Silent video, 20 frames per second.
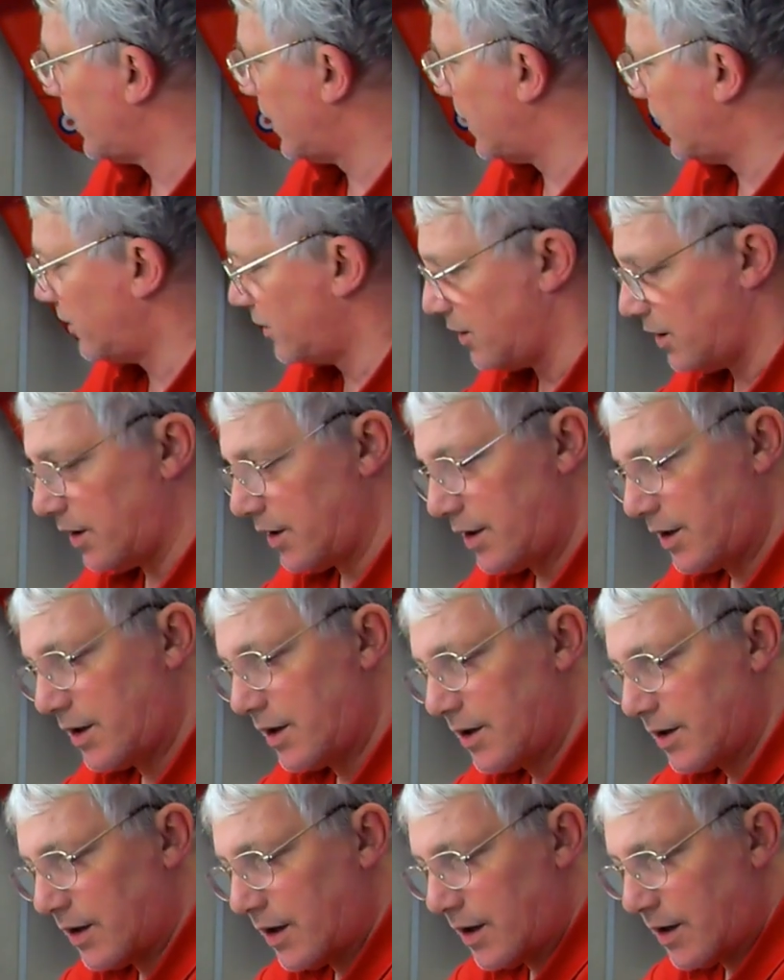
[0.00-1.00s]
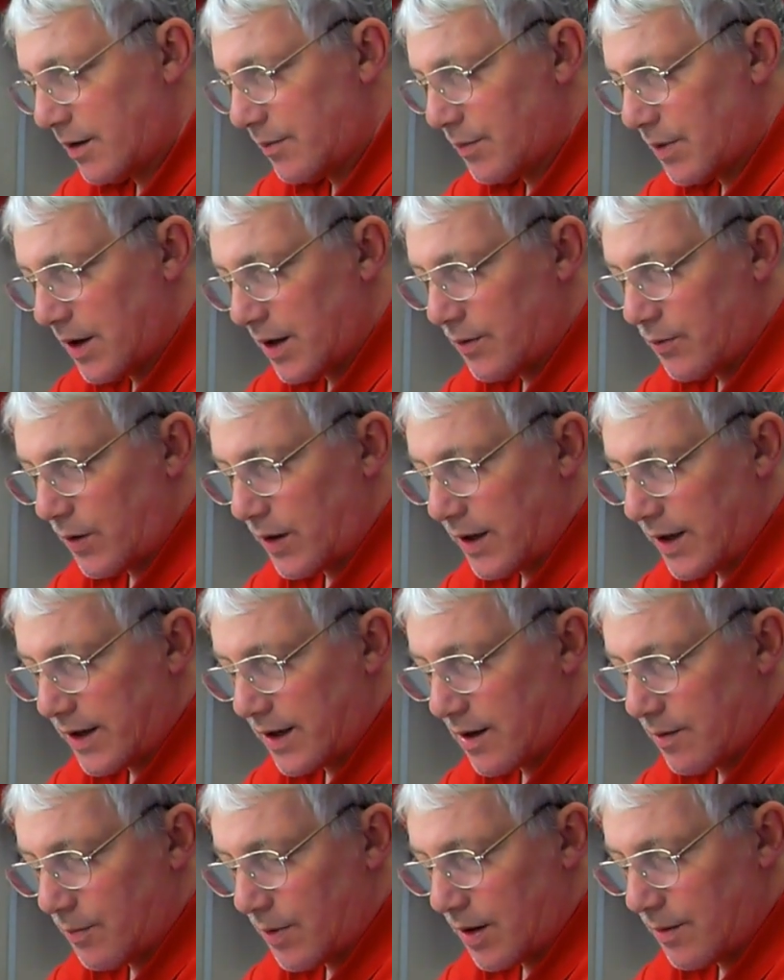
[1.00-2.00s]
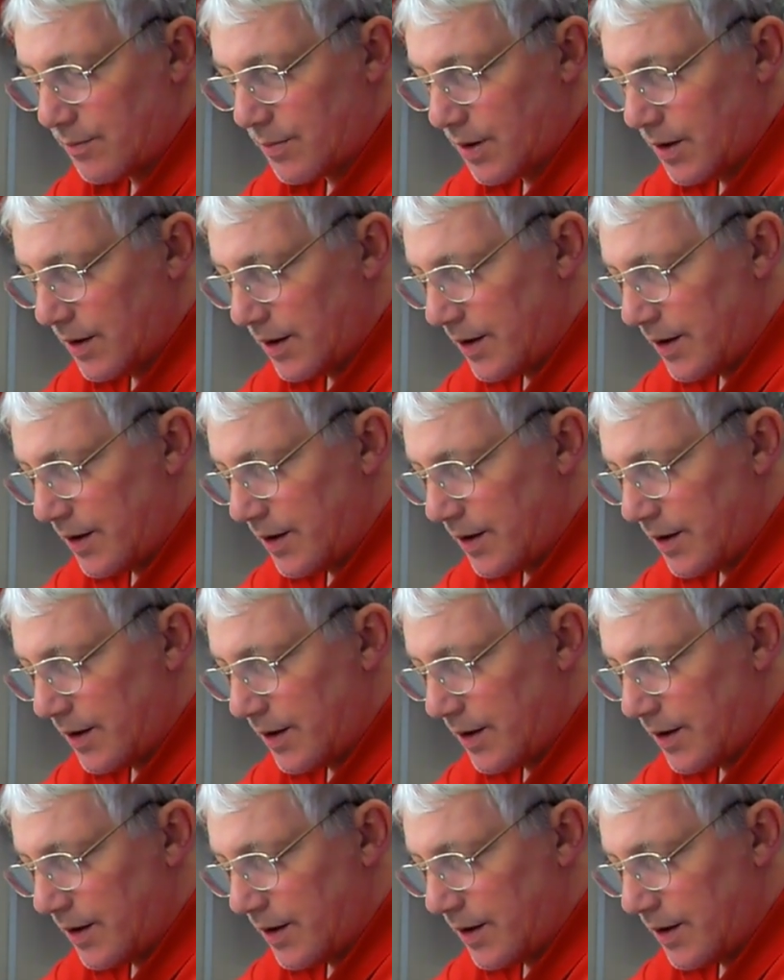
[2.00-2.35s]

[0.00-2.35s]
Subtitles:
they look like, how well they come up.